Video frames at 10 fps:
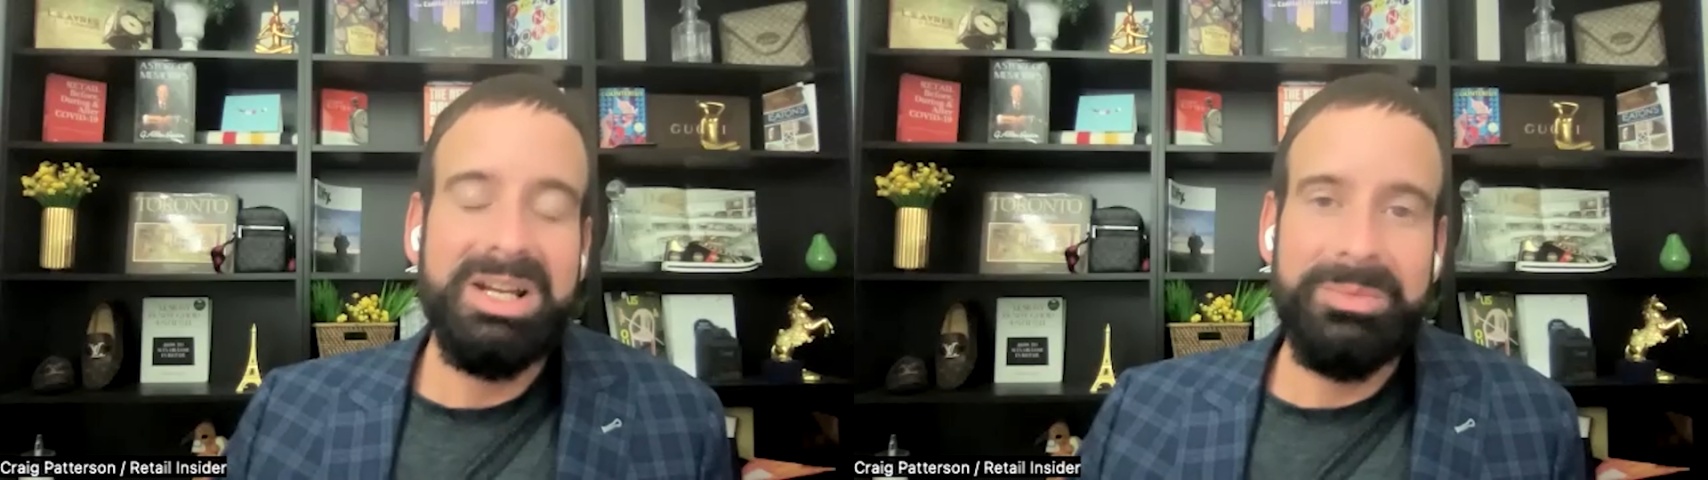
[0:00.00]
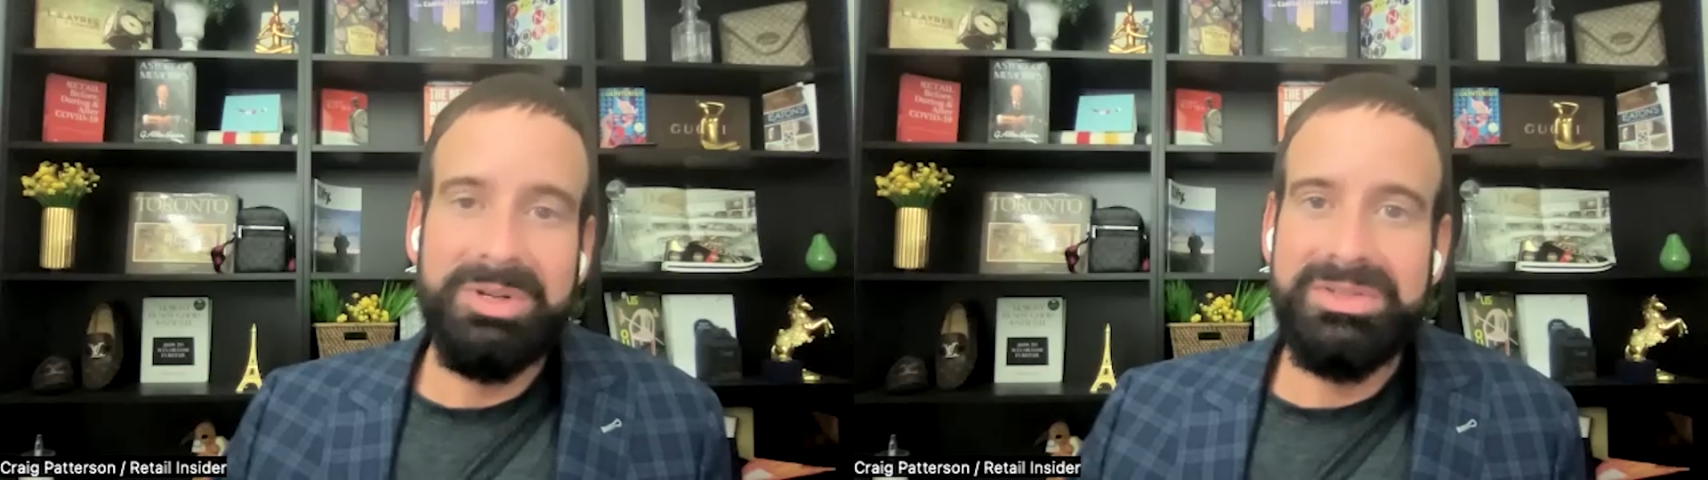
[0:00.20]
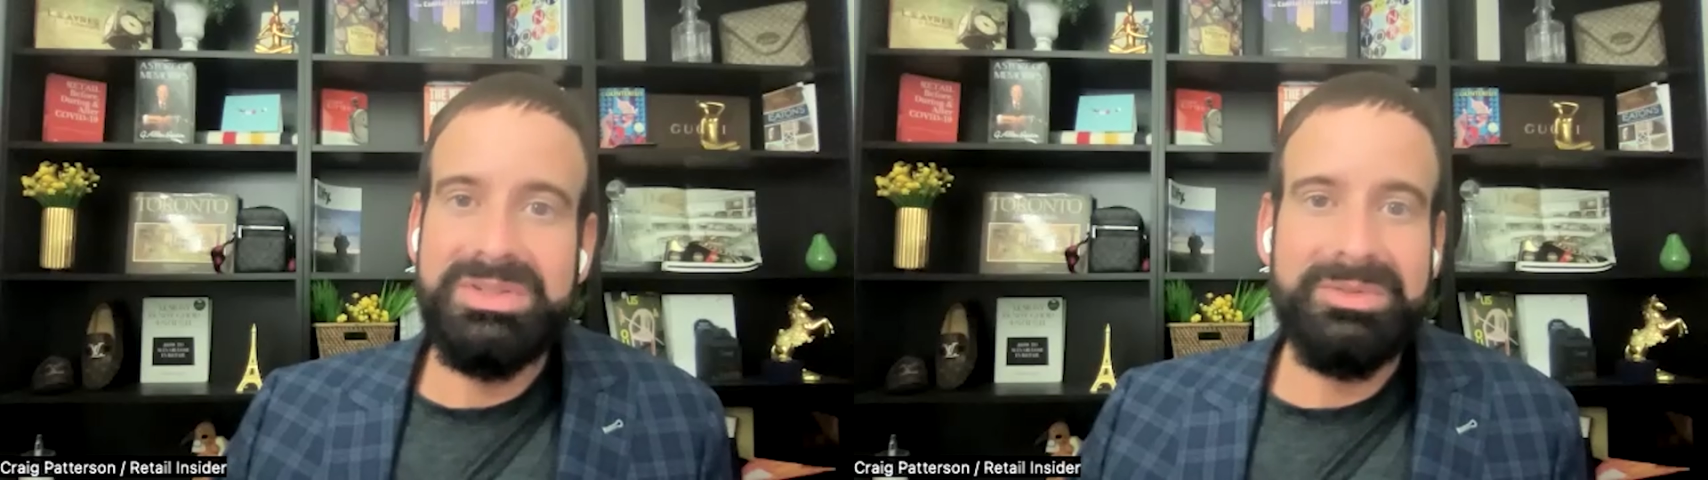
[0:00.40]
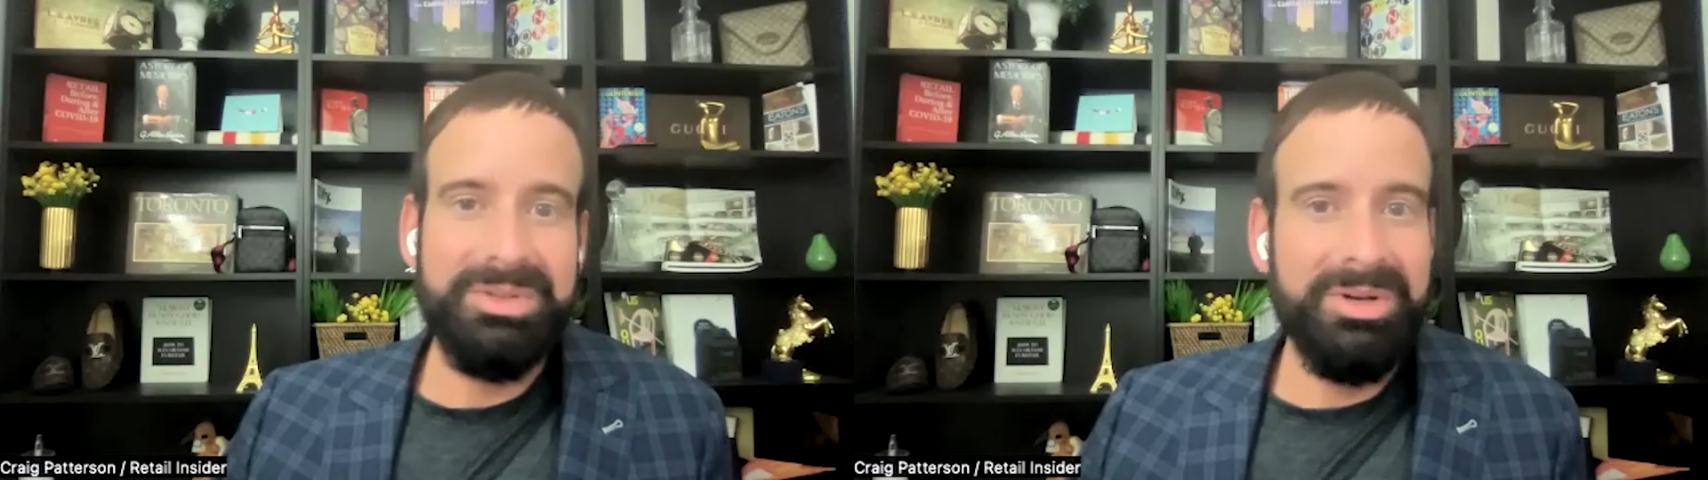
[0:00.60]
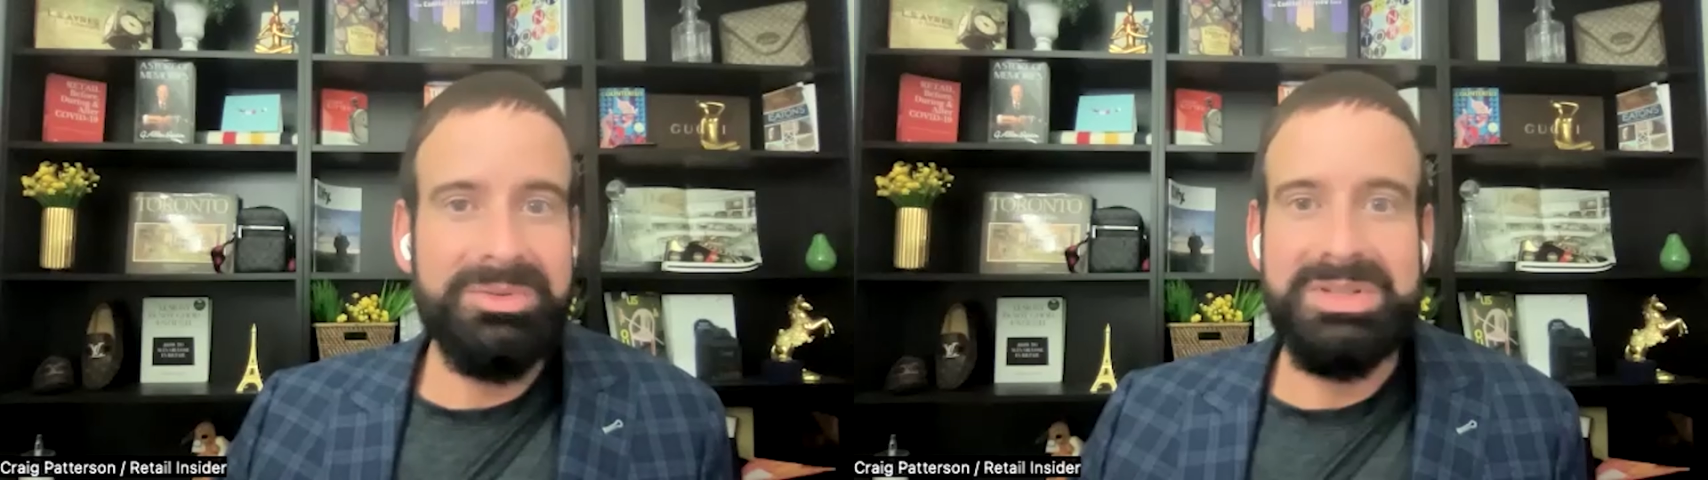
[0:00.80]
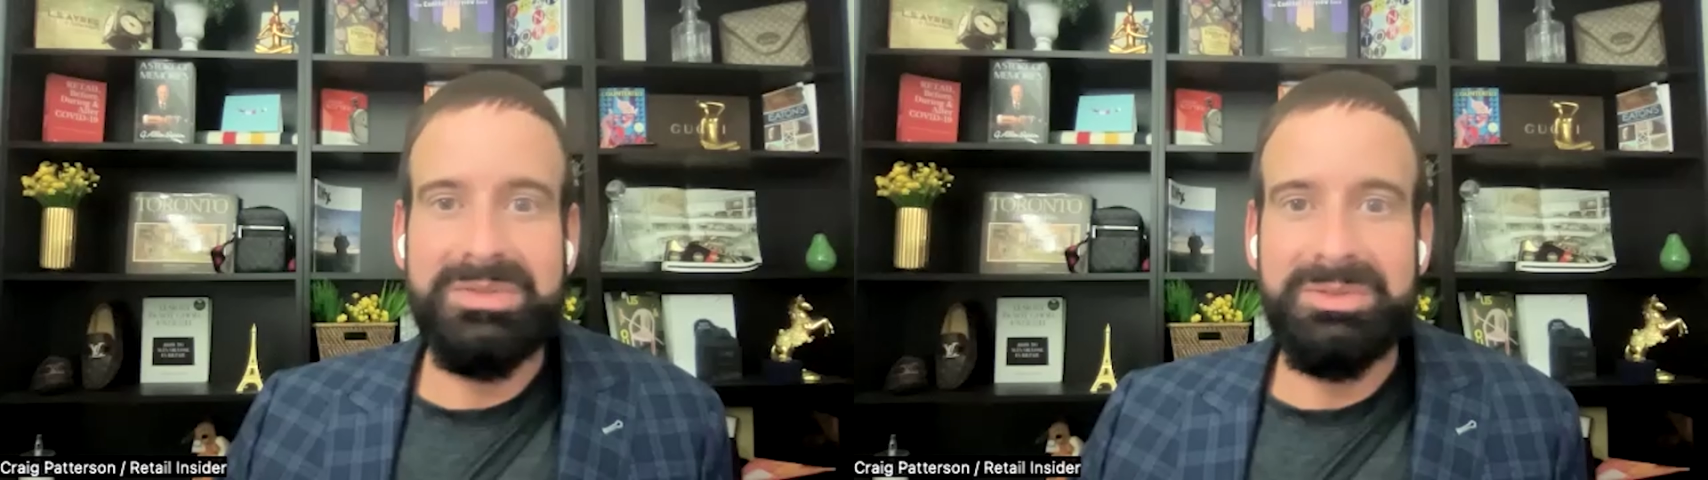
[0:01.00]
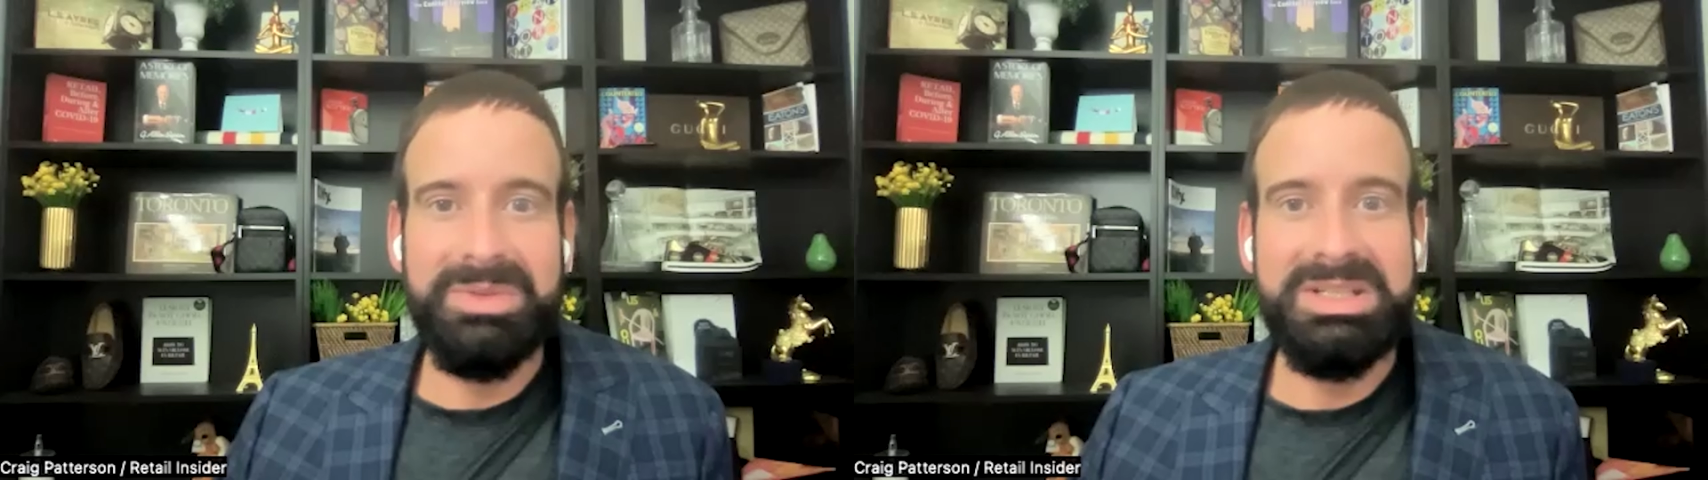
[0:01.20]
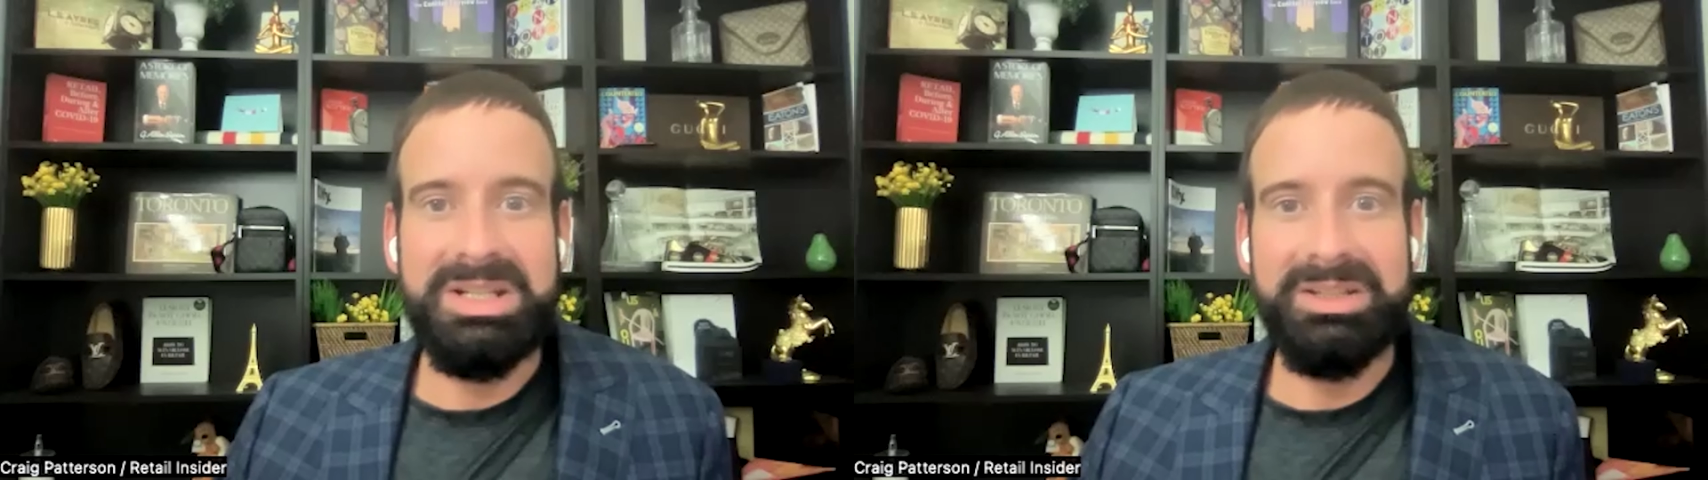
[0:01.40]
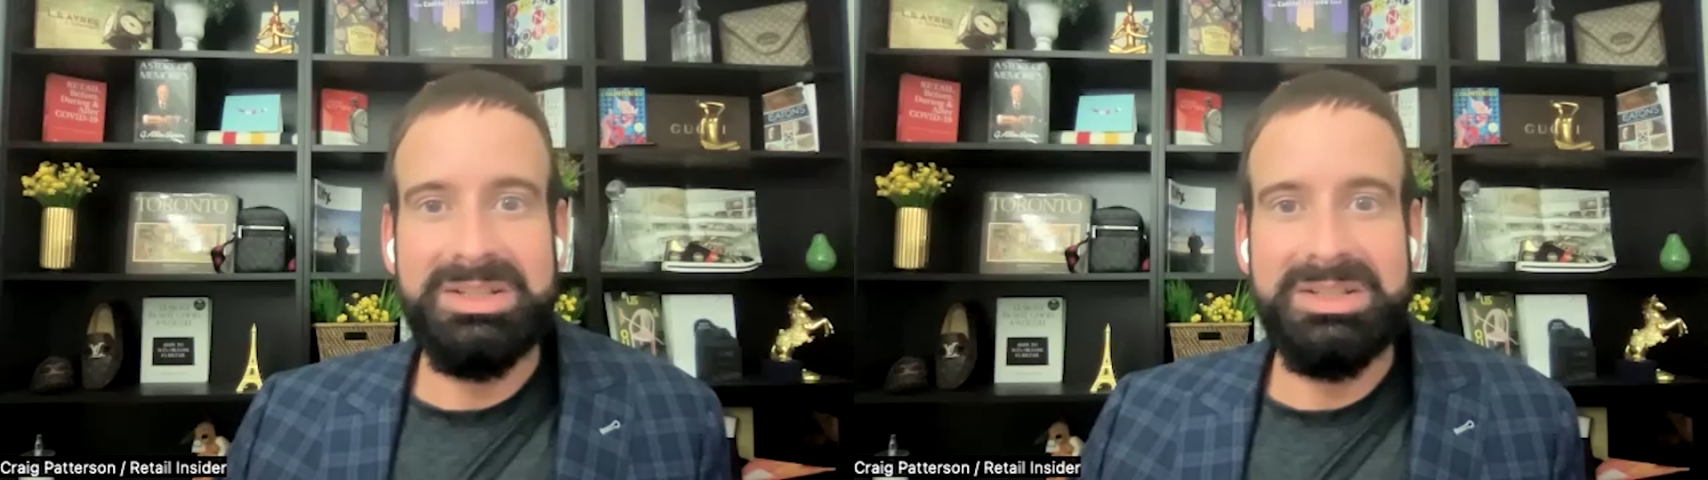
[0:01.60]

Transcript: I'm also the host of the Retail